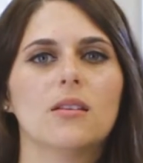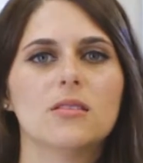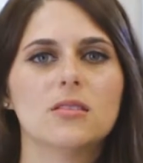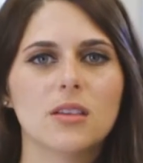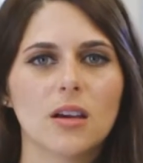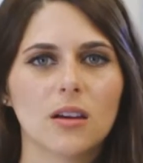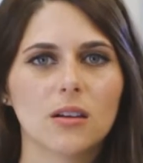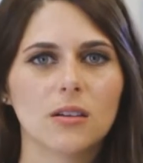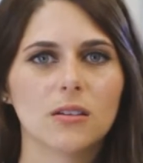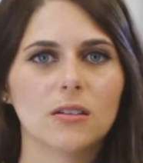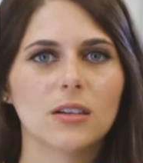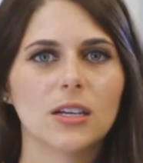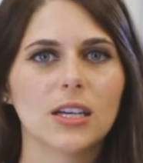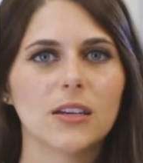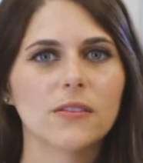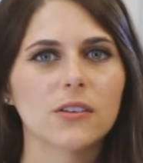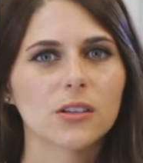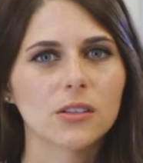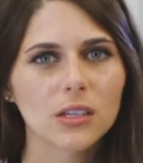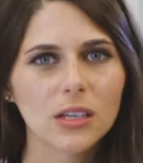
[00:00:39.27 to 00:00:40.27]
So
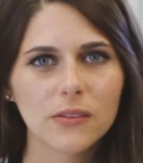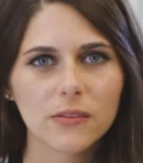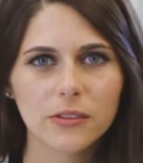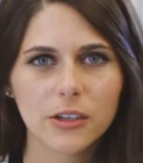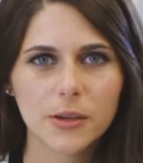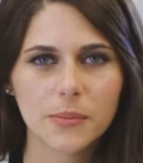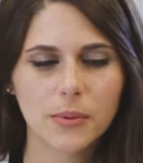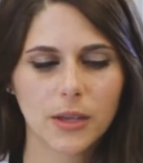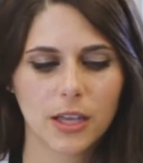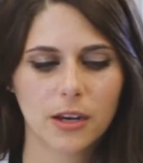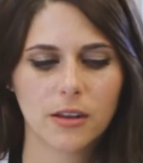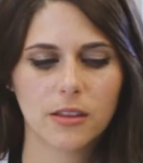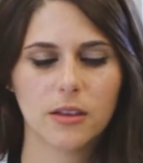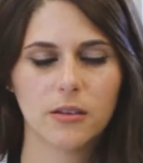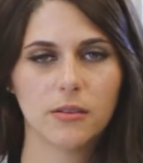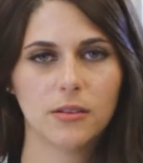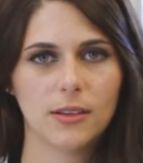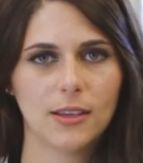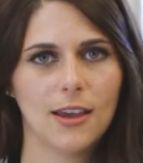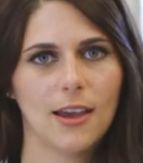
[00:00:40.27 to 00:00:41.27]
if you're looking for a planner that
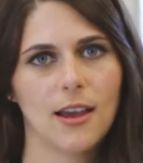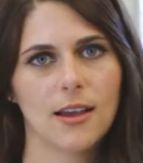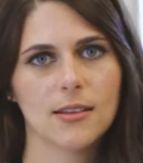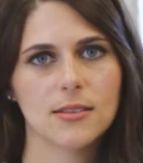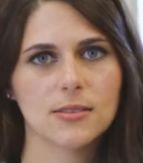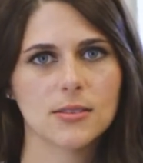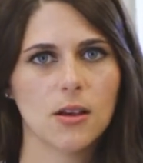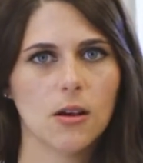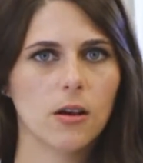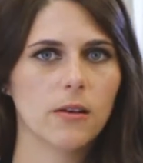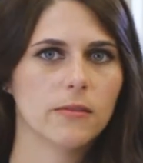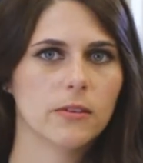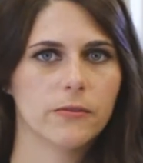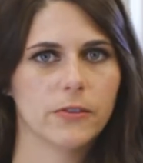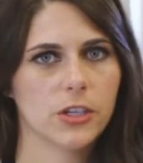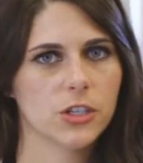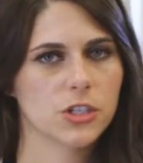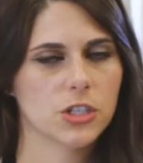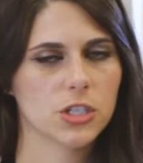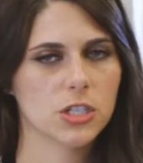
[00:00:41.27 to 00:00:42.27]
really has all the
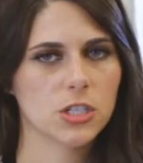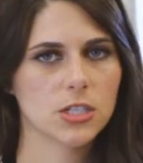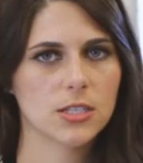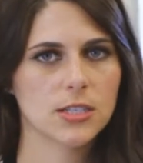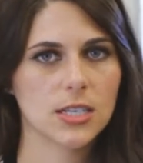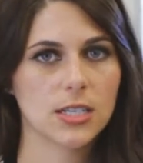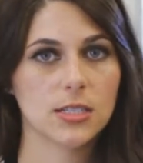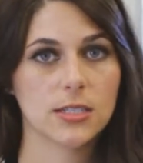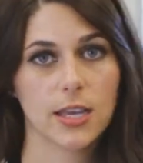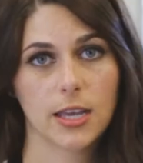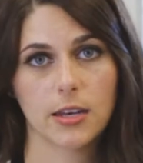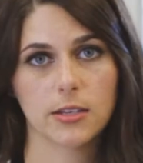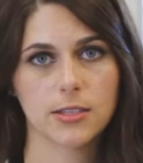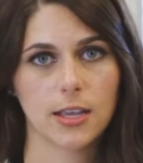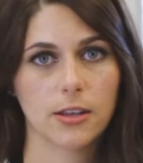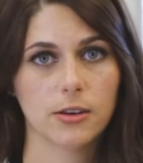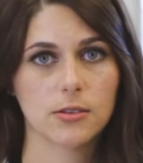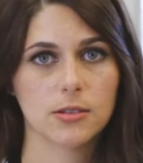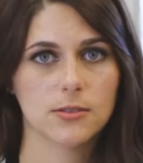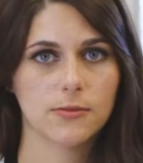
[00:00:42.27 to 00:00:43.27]
features that Day
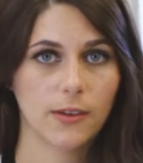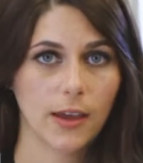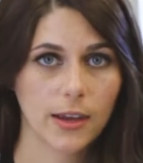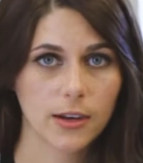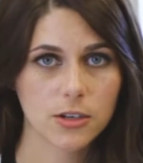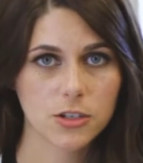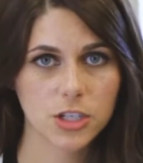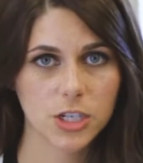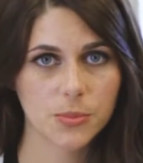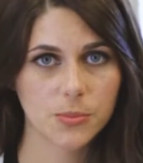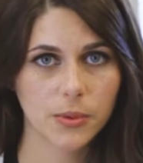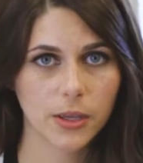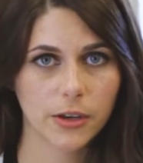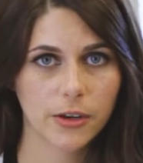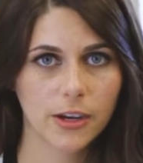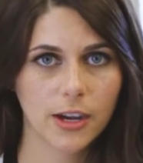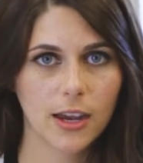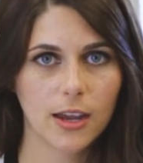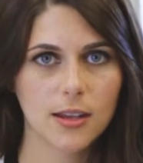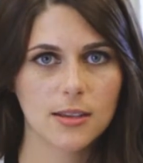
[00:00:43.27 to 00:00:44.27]
Designer's flagship
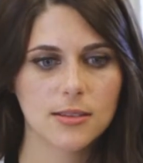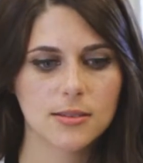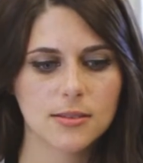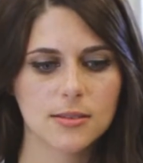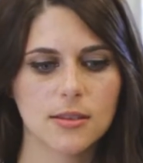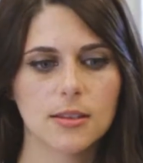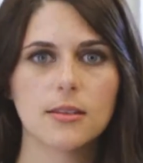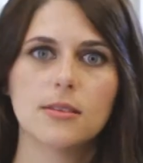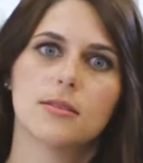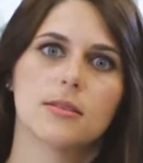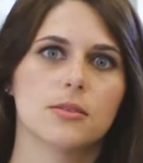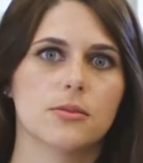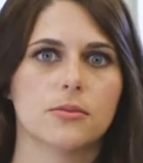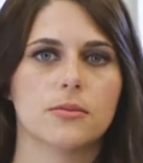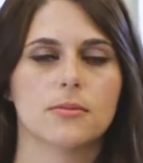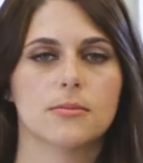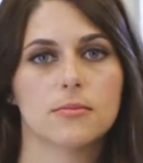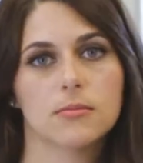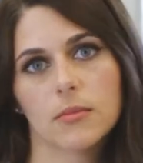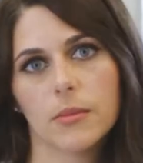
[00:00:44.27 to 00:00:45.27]
planner has, then this
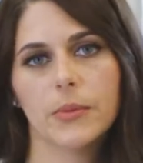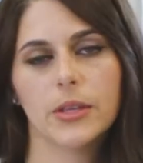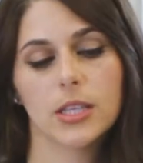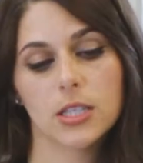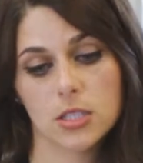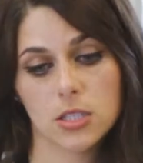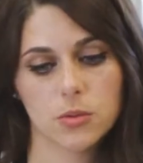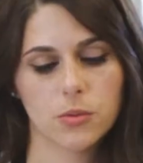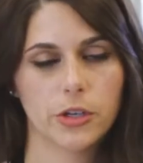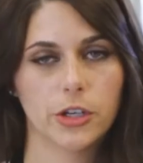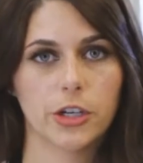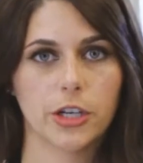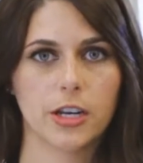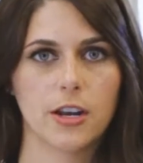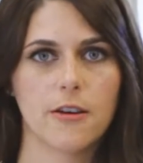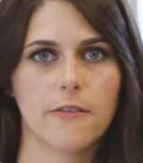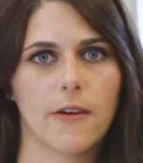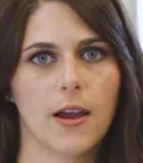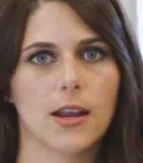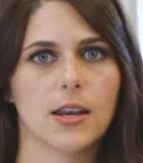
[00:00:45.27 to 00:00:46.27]
is where you're
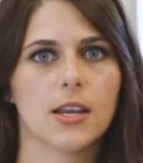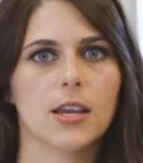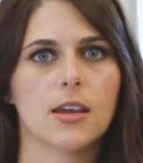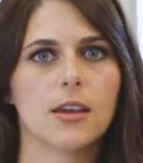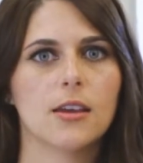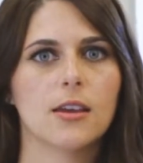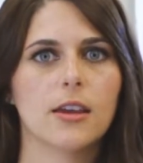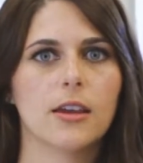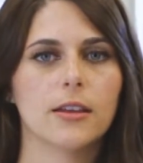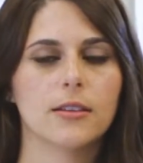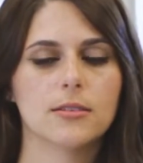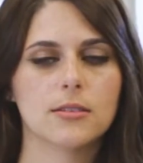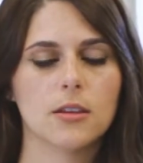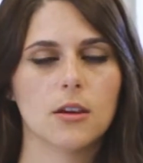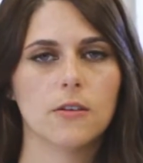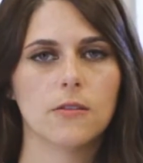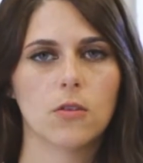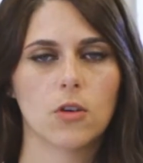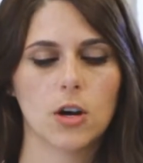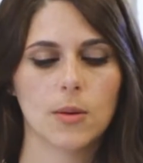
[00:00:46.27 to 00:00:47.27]
gonna find it. It's
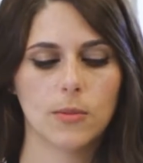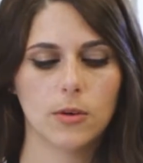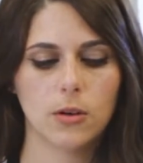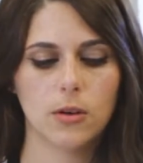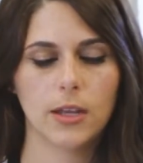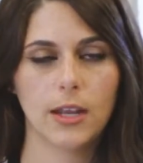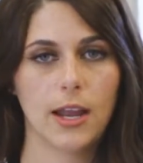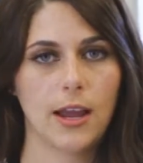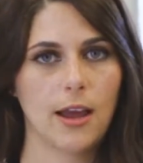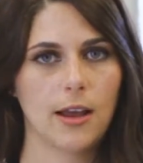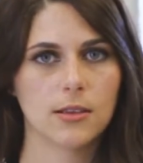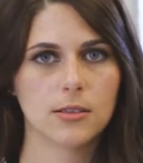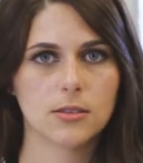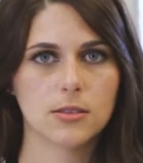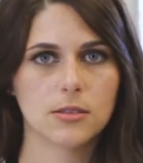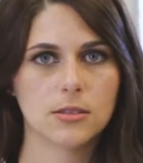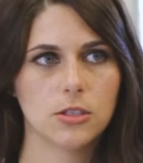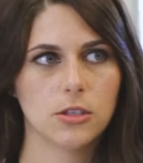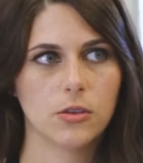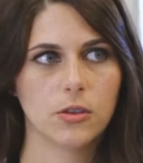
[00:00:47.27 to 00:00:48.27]
affordable, it
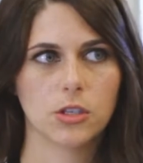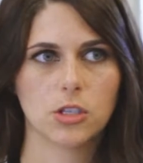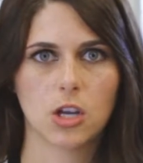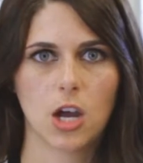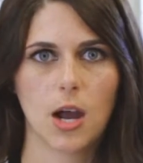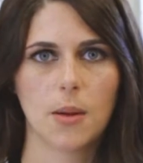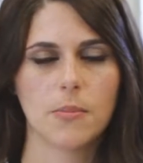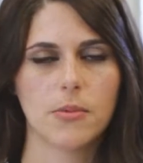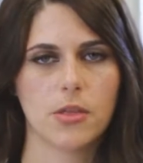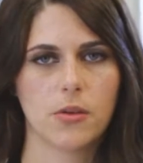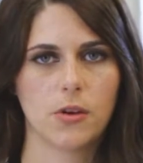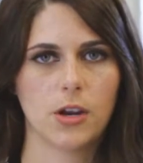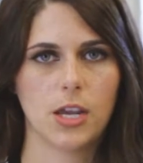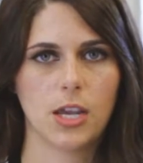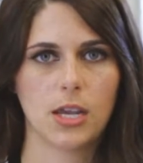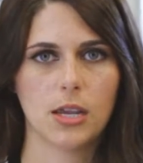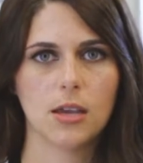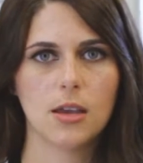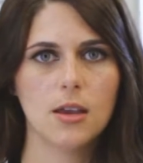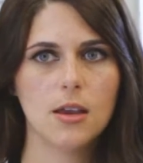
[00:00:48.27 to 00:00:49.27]
has the top
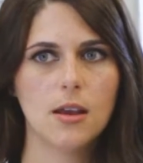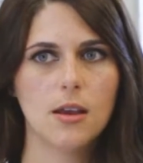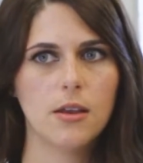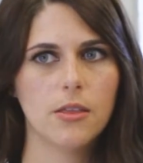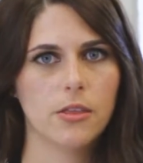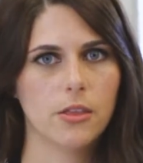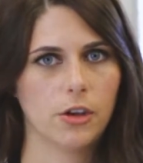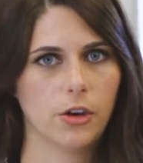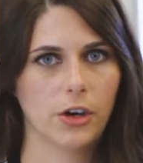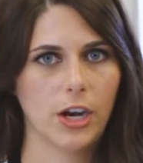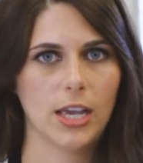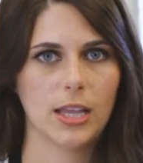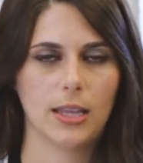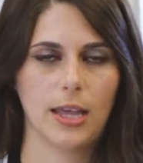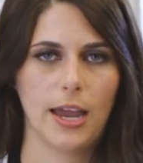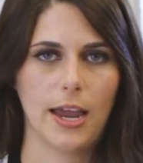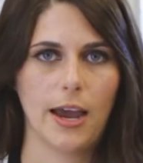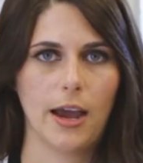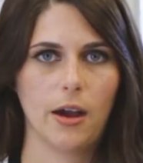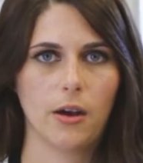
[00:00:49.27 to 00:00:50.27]
three, the great
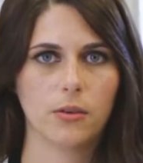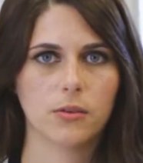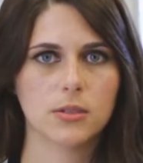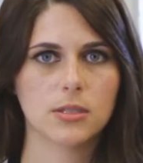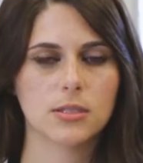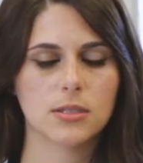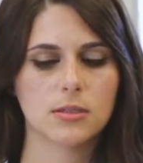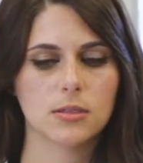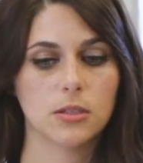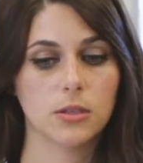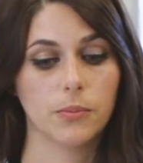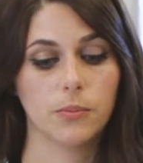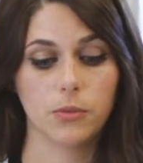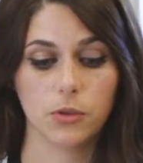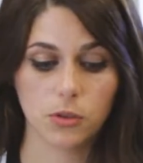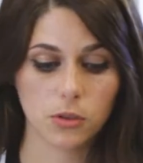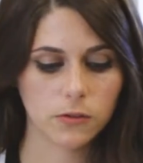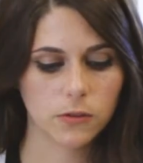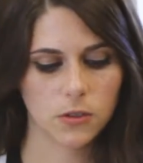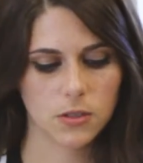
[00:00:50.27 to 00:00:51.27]
layouts, the
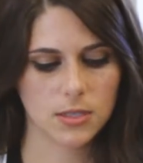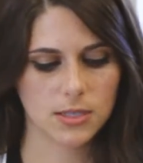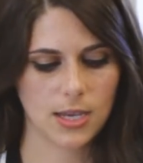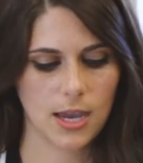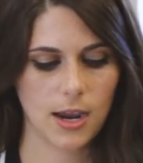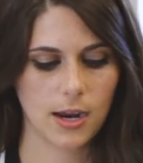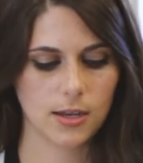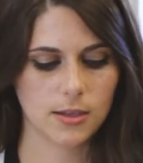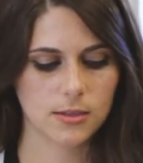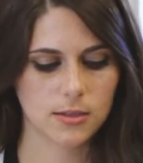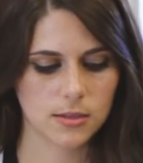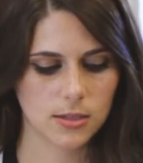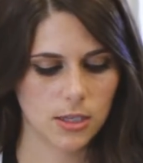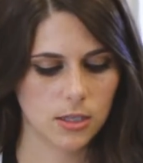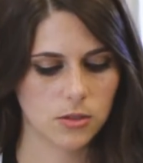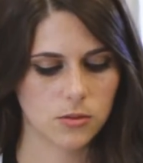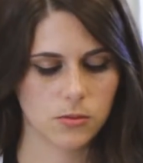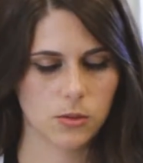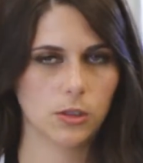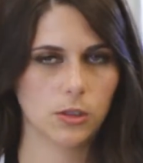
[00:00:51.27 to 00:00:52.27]
beautiful designs. It's